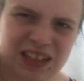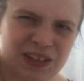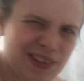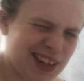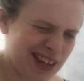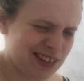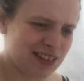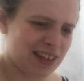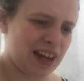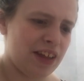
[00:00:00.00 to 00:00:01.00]
So I guess
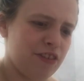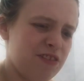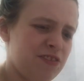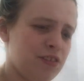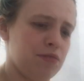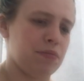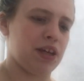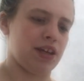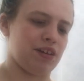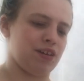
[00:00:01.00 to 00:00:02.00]
I say let the fun
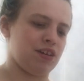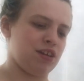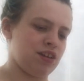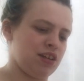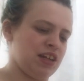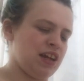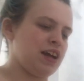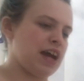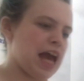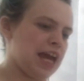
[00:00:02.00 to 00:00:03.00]
begin.
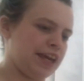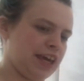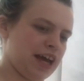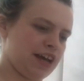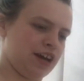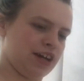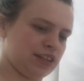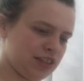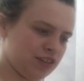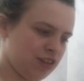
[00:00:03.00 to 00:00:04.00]
AKA, I
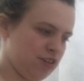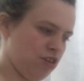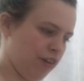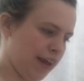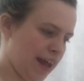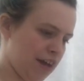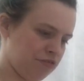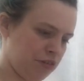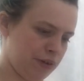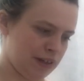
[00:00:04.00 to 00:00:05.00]
need to not get it
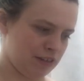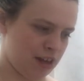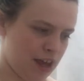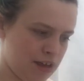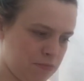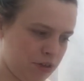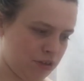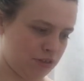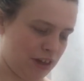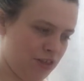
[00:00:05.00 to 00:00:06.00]
everywhere today
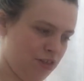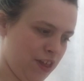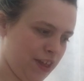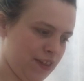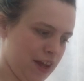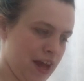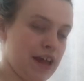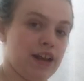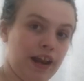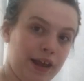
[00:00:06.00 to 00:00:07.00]
because I think they're
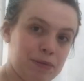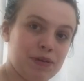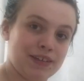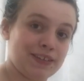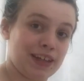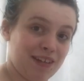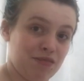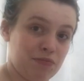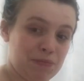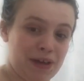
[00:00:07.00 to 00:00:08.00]
getting a little bit sick
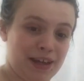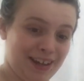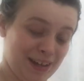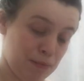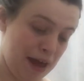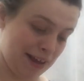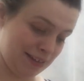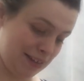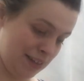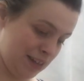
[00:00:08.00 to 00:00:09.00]
of me making a
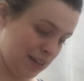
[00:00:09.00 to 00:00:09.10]
mess.